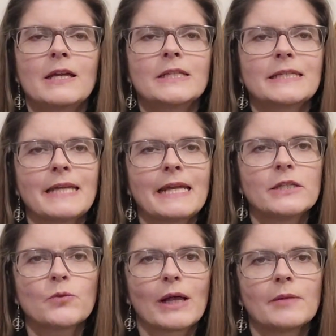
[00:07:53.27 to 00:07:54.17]
Today's
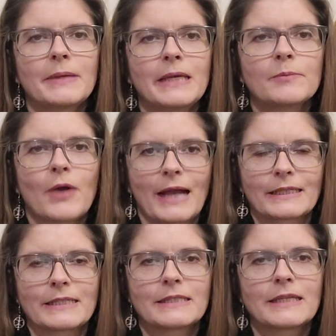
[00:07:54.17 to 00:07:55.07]
well-being
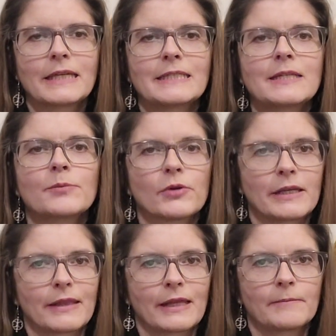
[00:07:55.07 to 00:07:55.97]
practice is
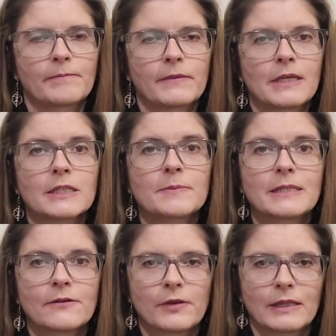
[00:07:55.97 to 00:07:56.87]
breathing,
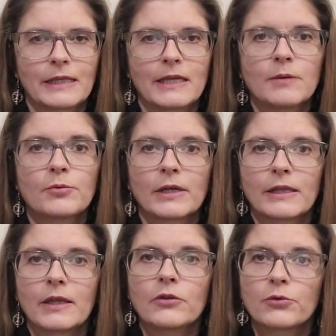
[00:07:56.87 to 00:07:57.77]
specifically
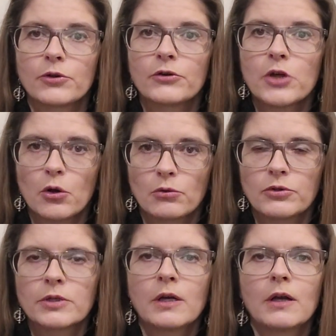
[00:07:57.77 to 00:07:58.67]
breathing through your nose,
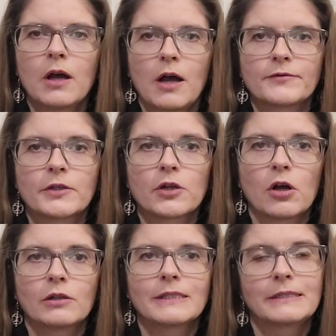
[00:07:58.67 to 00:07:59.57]
often
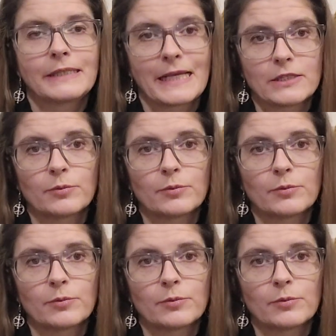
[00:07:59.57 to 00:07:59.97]
called nasal